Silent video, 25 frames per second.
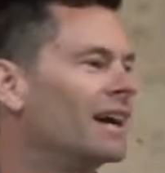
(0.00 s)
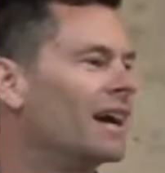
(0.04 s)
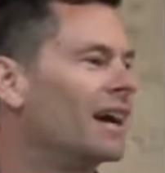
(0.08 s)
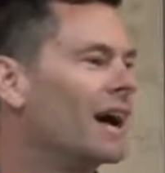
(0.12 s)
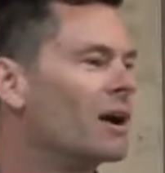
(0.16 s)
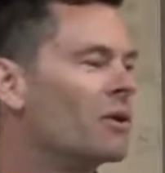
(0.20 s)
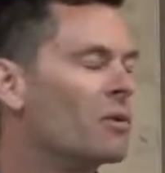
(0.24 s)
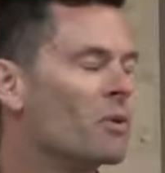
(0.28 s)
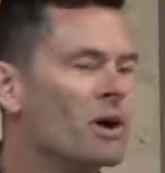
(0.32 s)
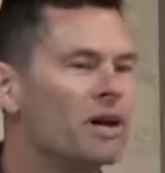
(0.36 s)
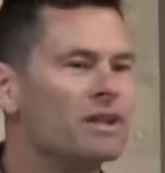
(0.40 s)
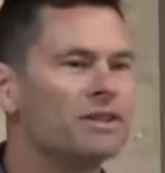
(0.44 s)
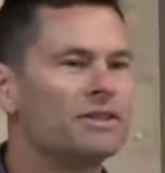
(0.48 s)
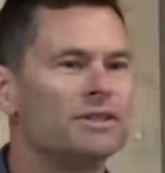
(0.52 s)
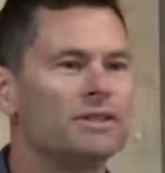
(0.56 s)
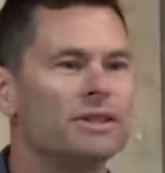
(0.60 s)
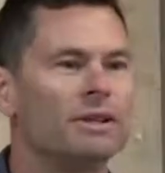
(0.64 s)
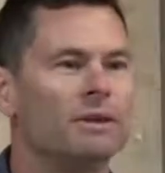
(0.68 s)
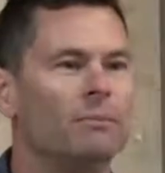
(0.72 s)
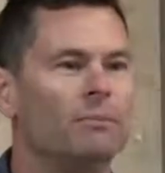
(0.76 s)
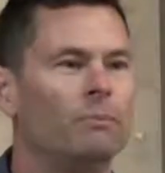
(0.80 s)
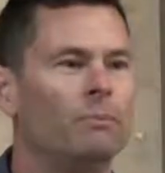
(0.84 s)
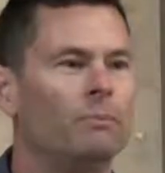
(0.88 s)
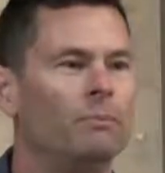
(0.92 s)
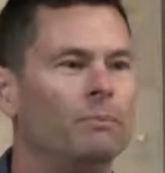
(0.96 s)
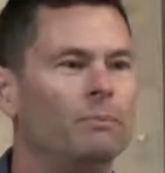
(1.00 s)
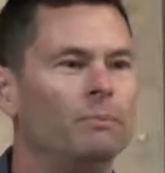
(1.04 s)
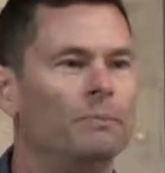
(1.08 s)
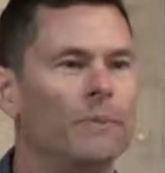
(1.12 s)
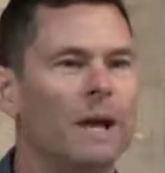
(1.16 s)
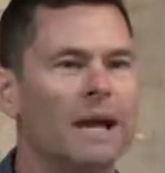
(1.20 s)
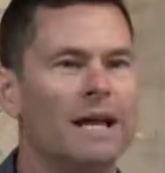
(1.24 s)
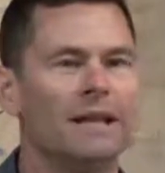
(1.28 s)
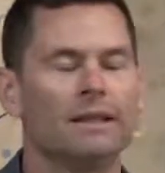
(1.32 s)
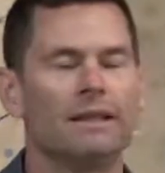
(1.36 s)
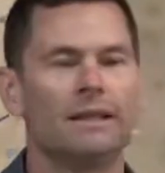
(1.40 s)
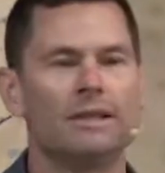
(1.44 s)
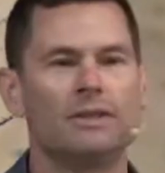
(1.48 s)
I want to
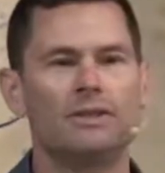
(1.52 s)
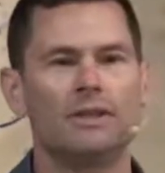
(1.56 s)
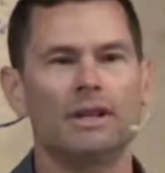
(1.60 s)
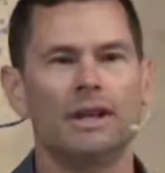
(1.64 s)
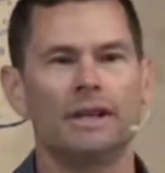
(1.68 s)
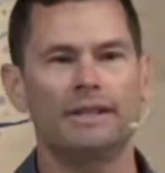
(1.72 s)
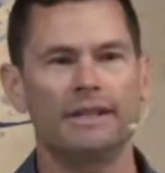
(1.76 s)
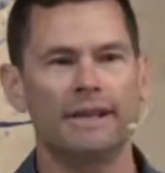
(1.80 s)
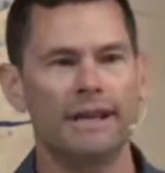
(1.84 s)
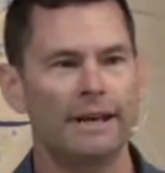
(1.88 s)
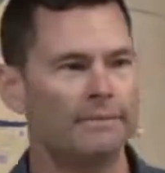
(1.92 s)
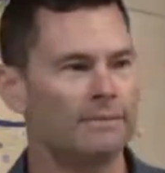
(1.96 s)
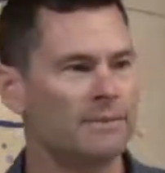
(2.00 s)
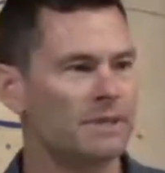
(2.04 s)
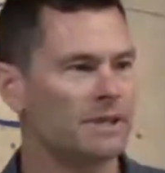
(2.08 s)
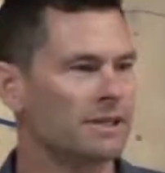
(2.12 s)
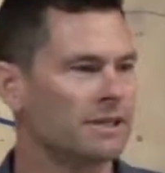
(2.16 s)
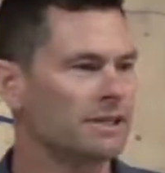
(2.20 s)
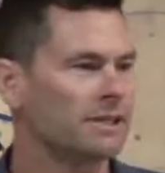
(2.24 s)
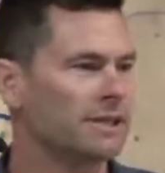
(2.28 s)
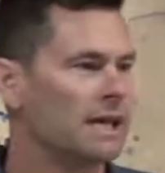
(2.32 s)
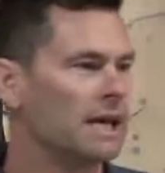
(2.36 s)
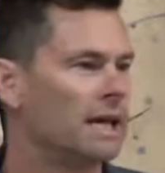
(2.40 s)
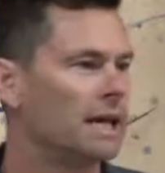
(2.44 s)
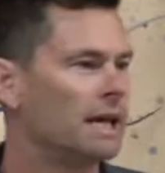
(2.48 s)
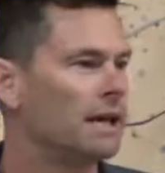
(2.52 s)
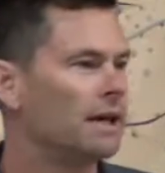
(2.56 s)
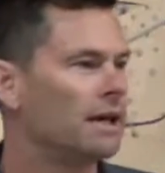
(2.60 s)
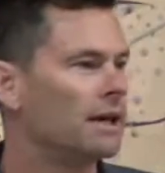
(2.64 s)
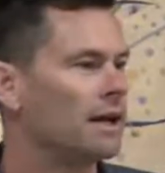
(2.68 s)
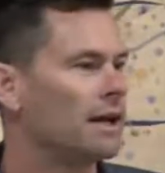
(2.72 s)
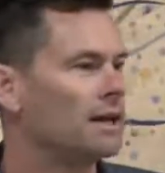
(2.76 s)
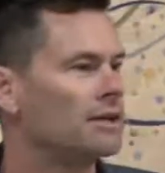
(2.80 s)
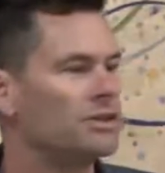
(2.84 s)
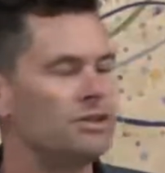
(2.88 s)
at least attempt to say, I